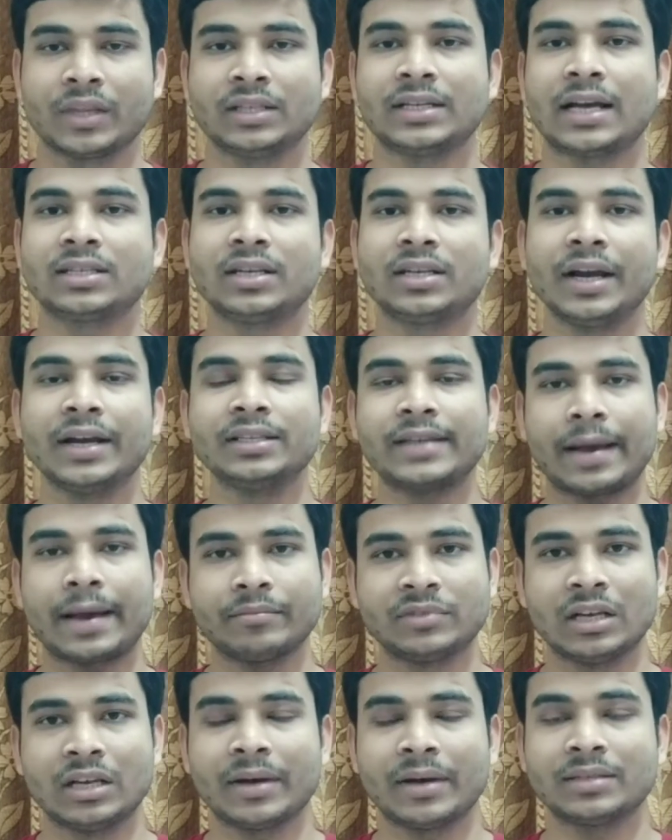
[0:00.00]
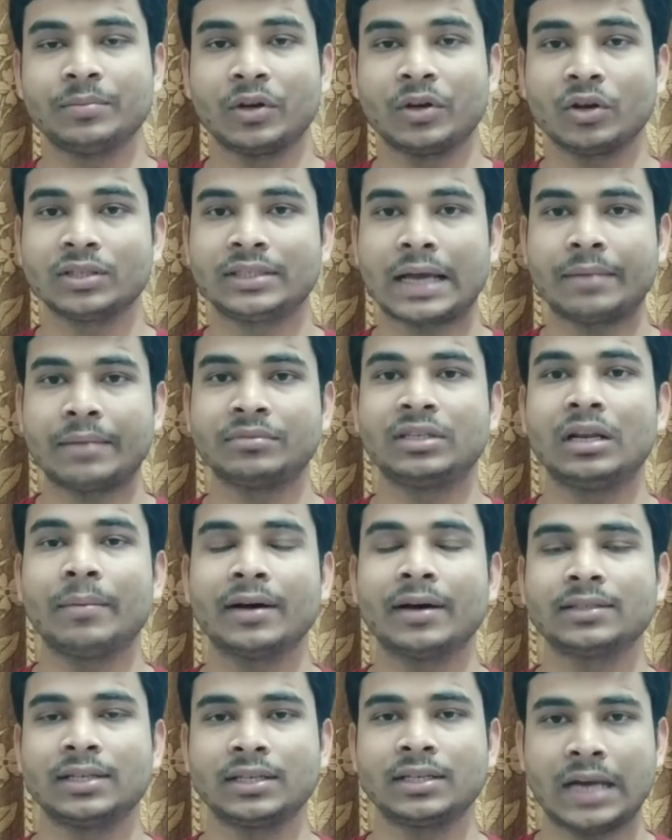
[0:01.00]
Just read JAM syllabus, because JAM
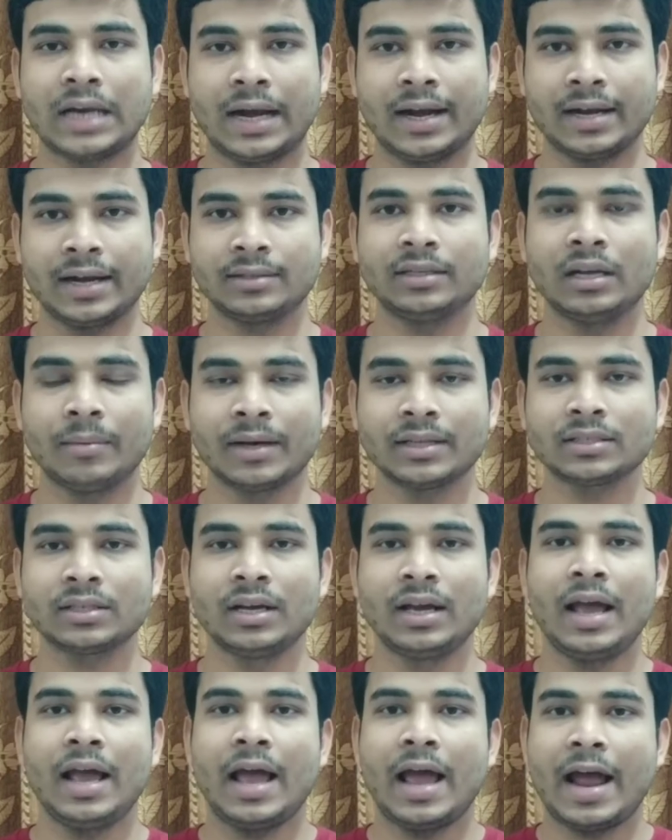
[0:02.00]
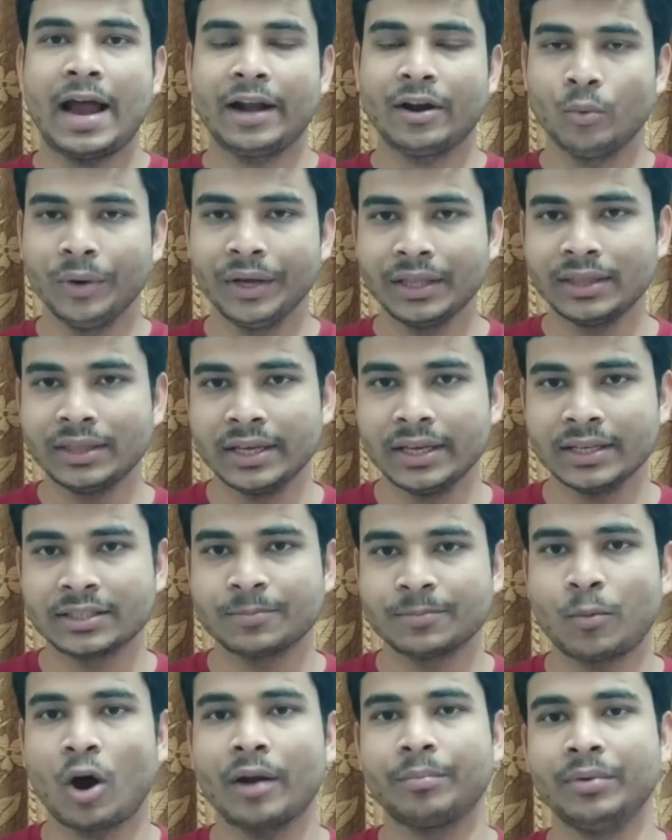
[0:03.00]
syllabus is standard syllabus, and with
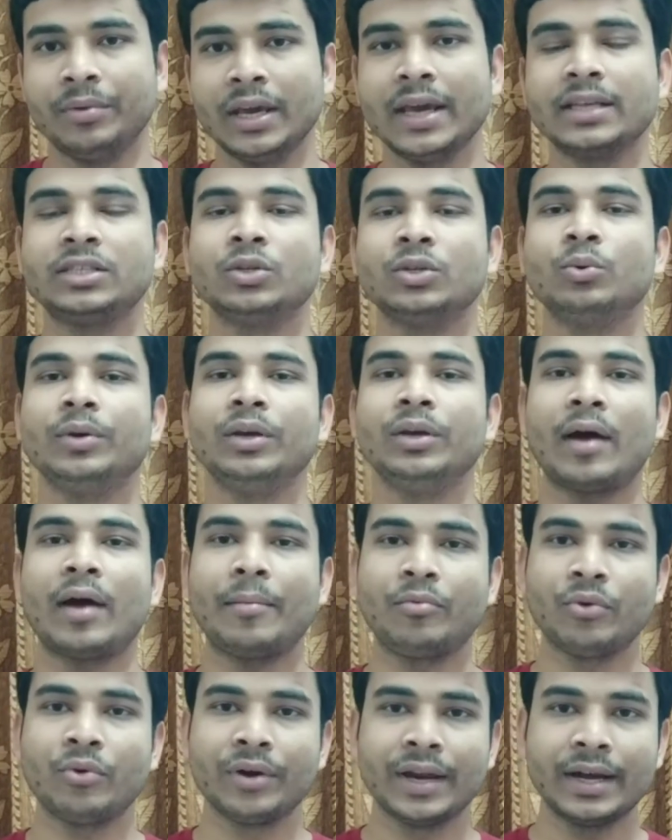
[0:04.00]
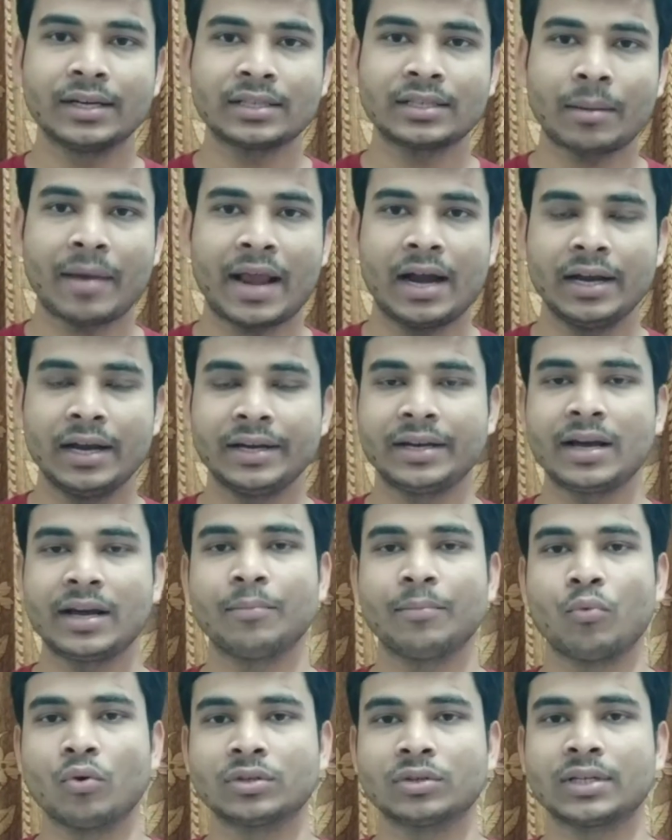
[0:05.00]
this for B H U you have to read some
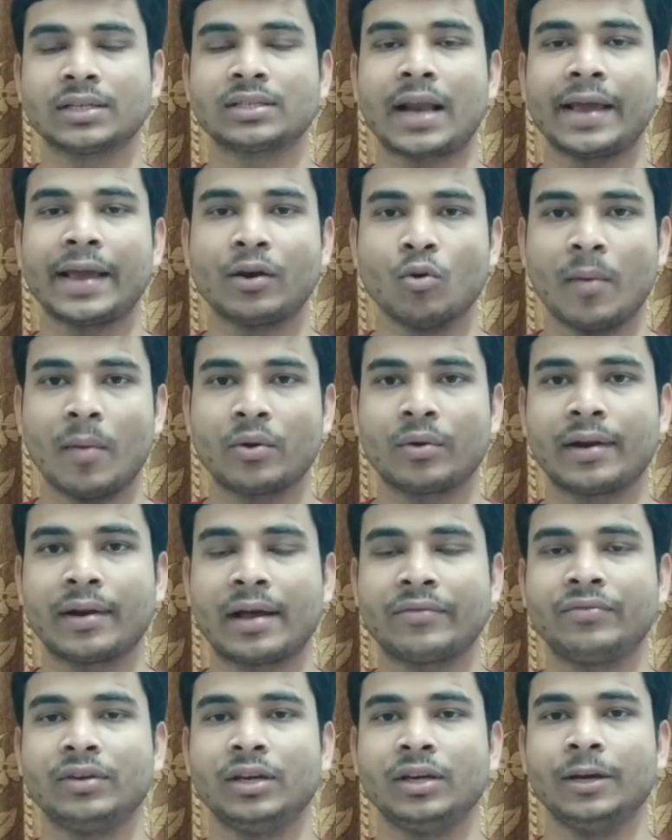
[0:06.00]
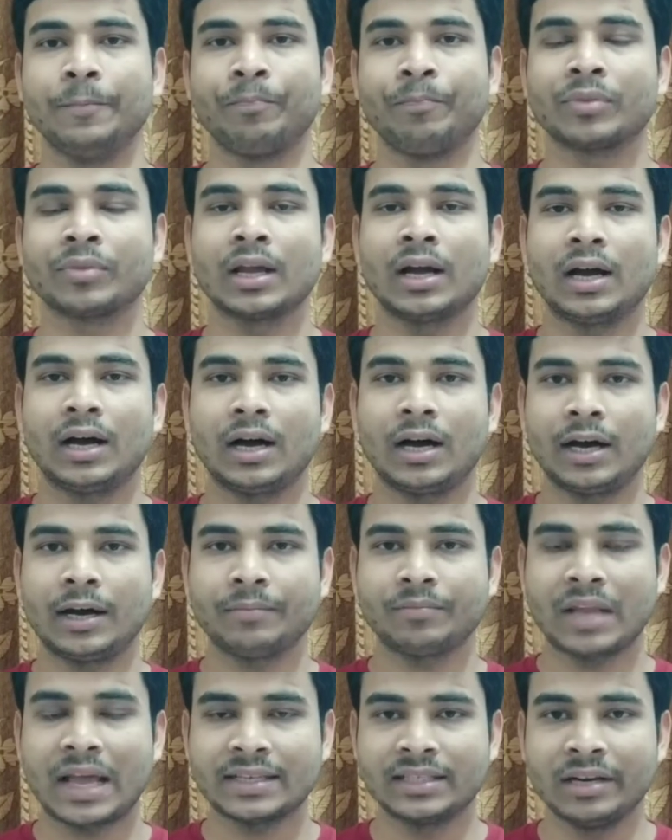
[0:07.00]
analytical portions like chromatography,
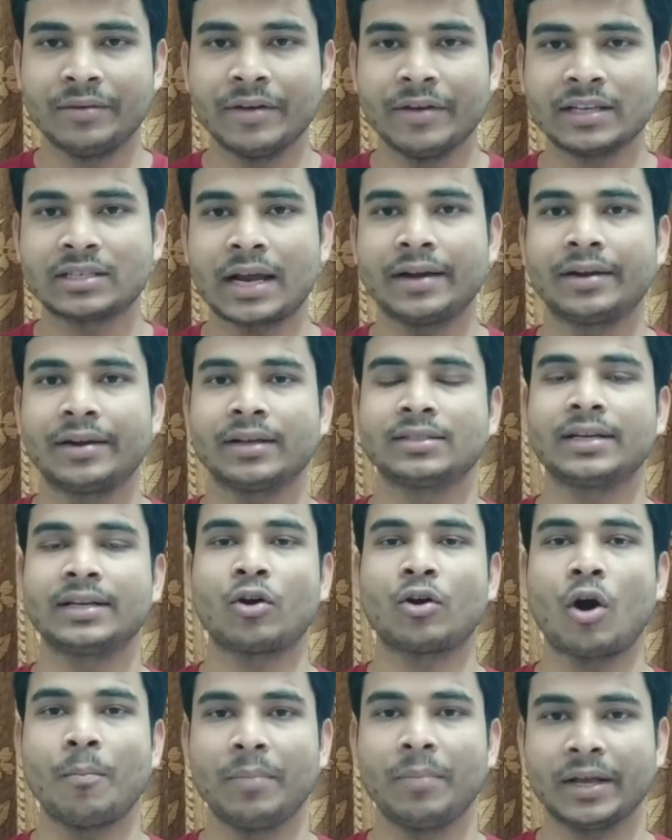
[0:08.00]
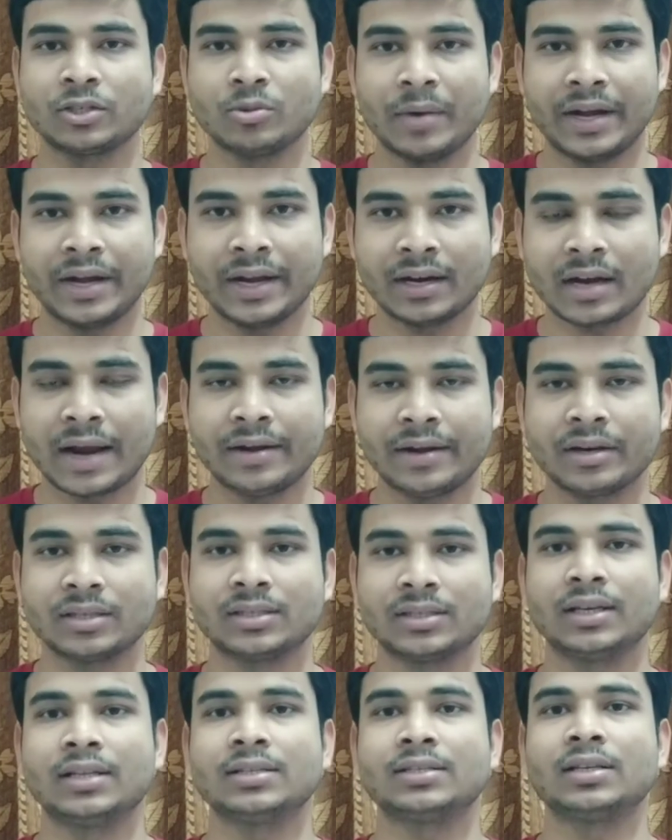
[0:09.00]
uh, acid base titration, complex somatic
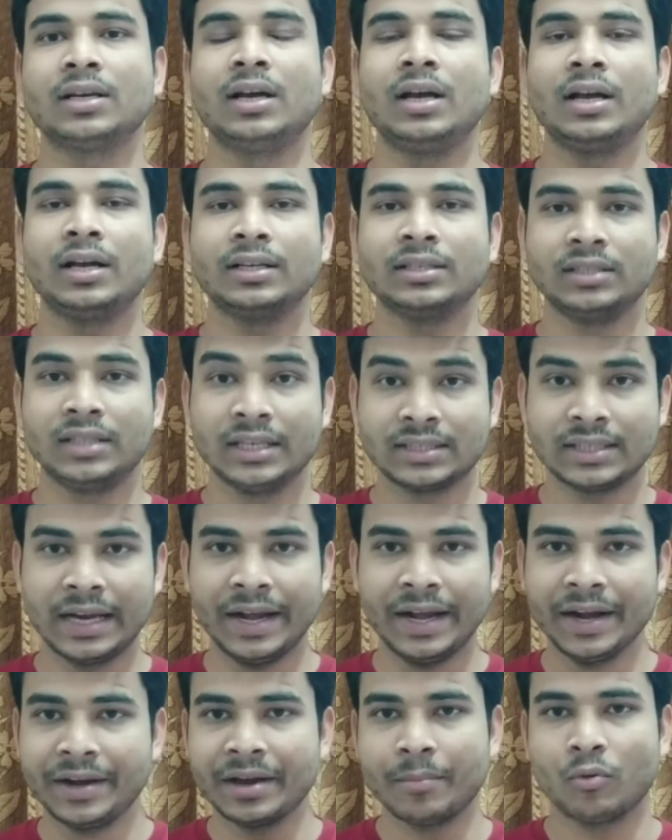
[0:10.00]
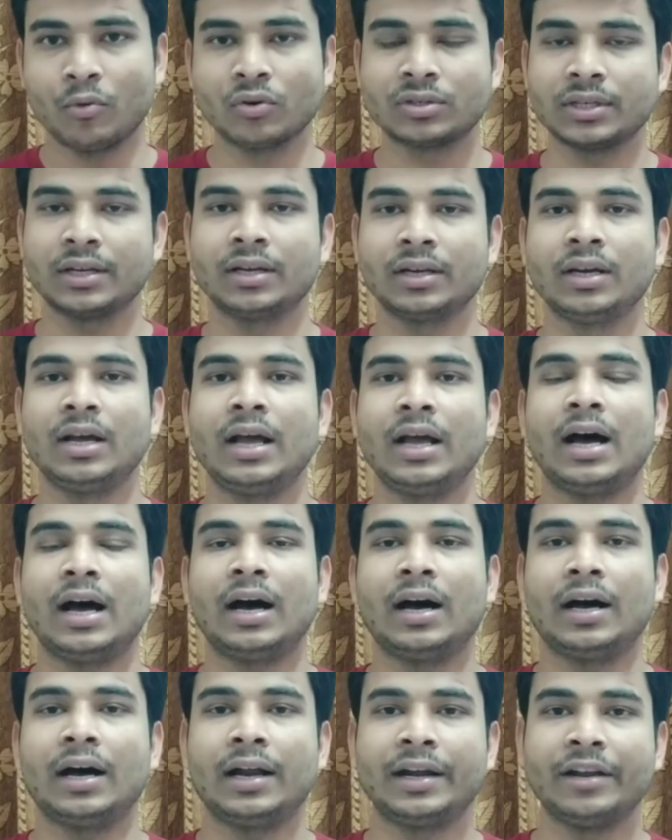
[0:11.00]
titrations, this E D T A portion,
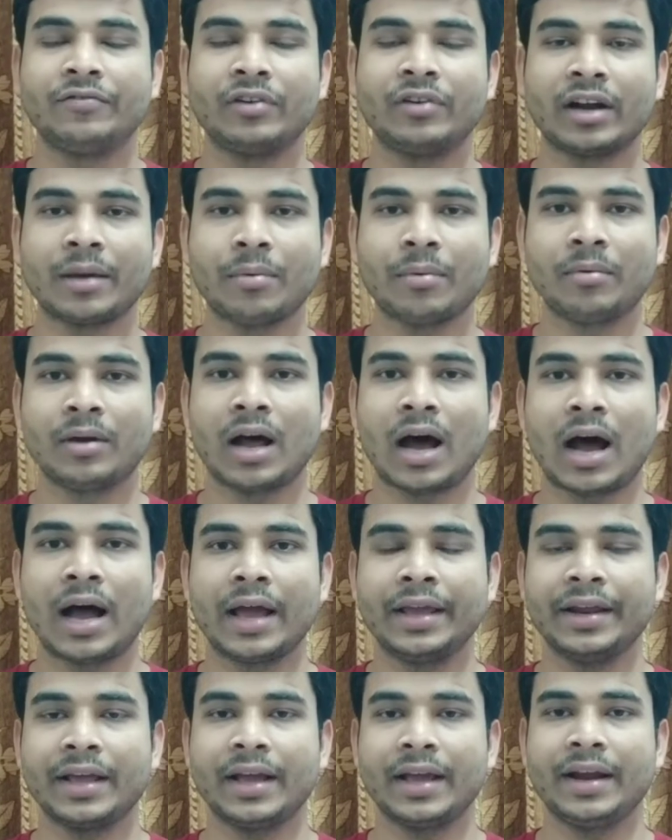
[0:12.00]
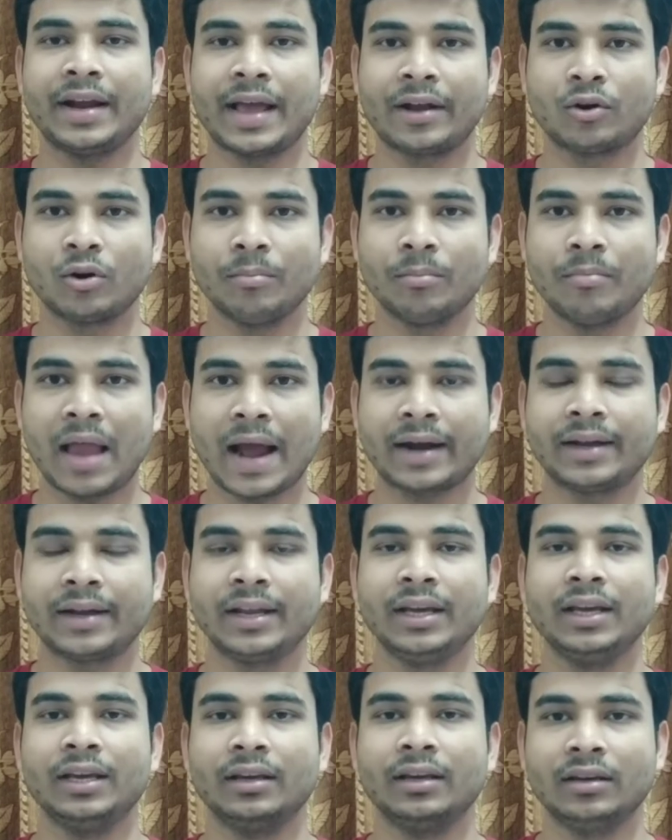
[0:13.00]
uh, different type of dye, erichrome black
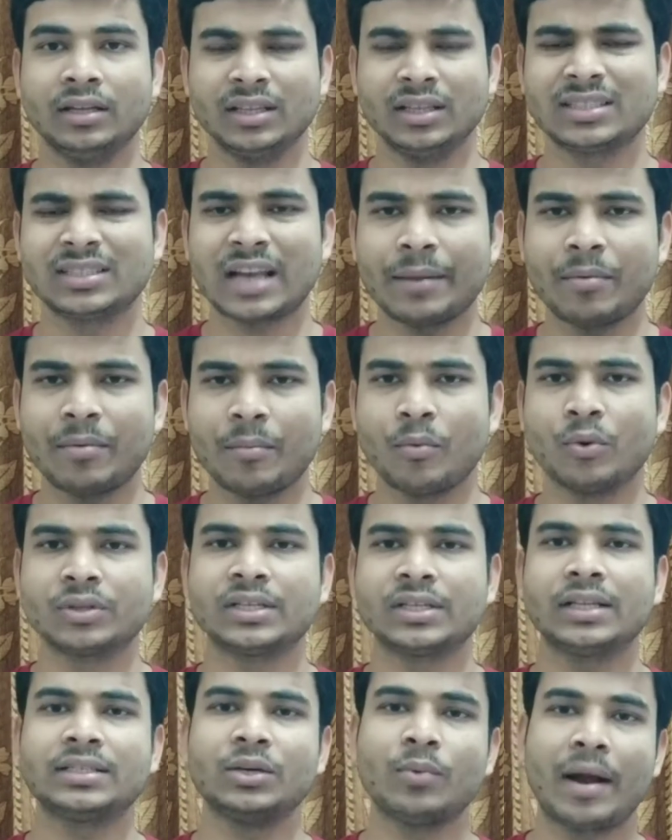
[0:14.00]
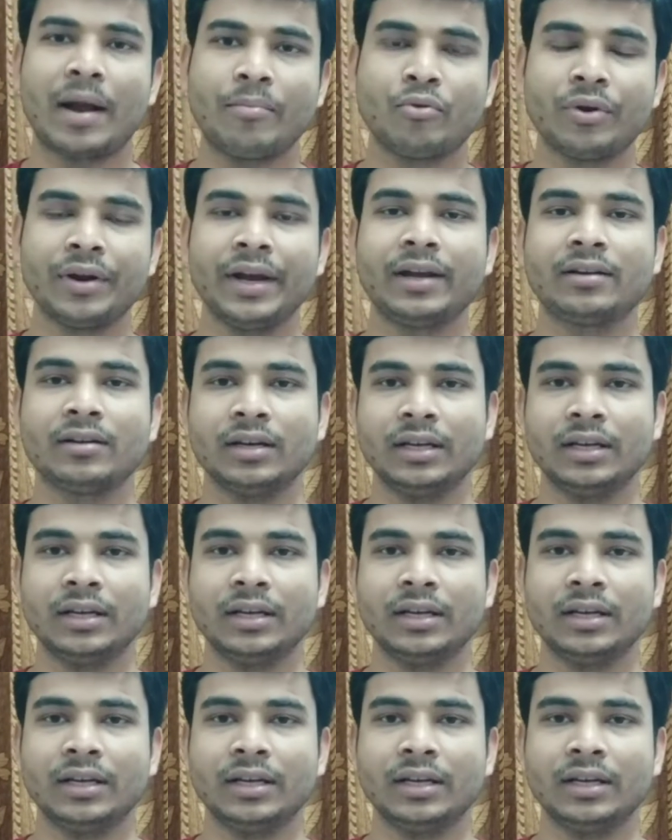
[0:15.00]
tea, this type of portions you have to read.